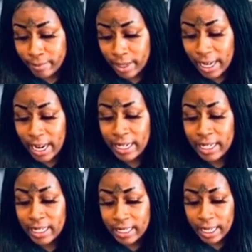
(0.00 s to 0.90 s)
And I
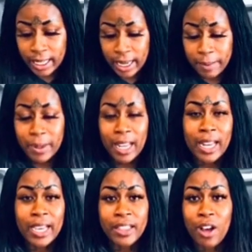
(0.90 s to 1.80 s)
did say that, but I
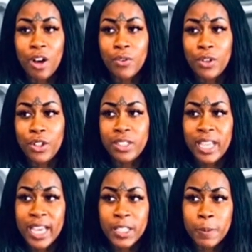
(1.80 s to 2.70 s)
like the overlooked
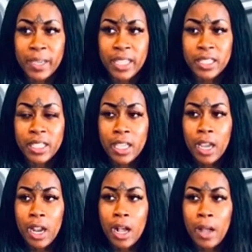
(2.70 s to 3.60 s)
aspect.
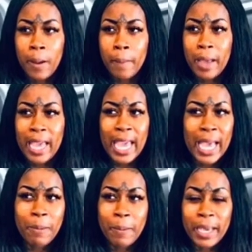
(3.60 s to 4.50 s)
It
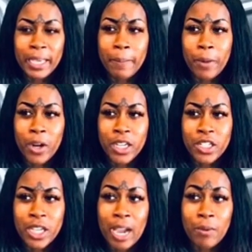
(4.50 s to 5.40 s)
happened back in March.
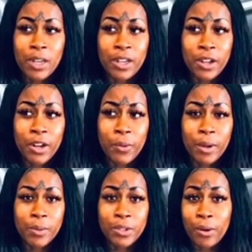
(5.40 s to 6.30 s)
I really don't know what
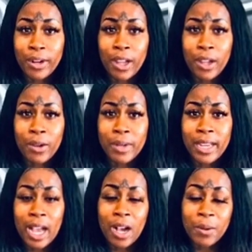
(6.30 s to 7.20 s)
was going on, and
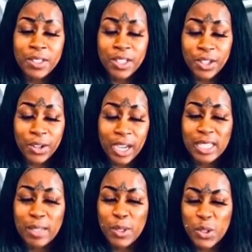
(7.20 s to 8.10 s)
I always tell you guys
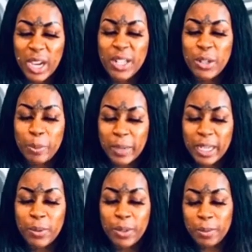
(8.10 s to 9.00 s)
I'm gonna try to do better
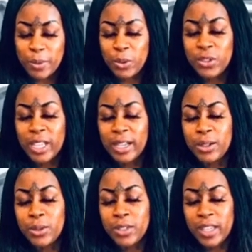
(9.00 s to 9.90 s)
with the moon
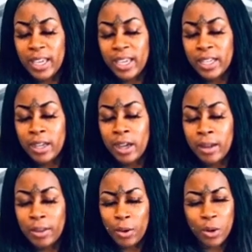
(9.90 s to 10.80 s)
cycles and
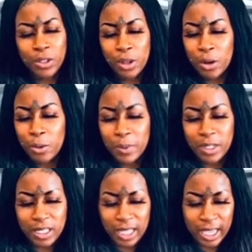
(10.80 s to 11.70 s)
the horoscope,
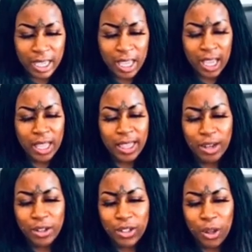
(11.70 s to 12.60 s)
because
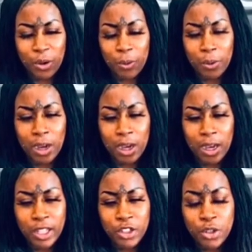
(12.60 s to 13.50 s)
they're so
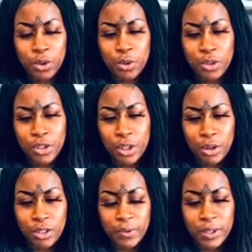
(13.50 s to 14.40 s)
in tune to
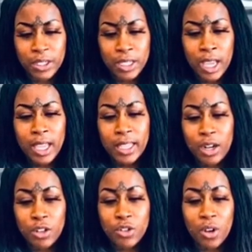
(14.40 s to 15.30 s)
those of us that
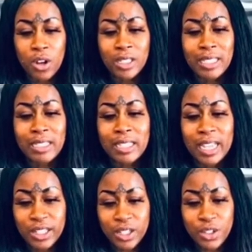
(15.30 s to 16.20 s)
are strongly
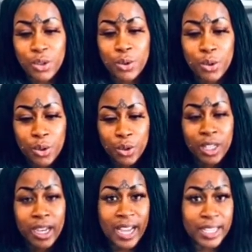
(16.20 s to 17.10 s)
connected to the
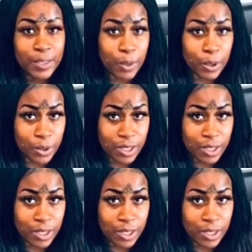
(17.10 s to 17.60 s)
cosmos.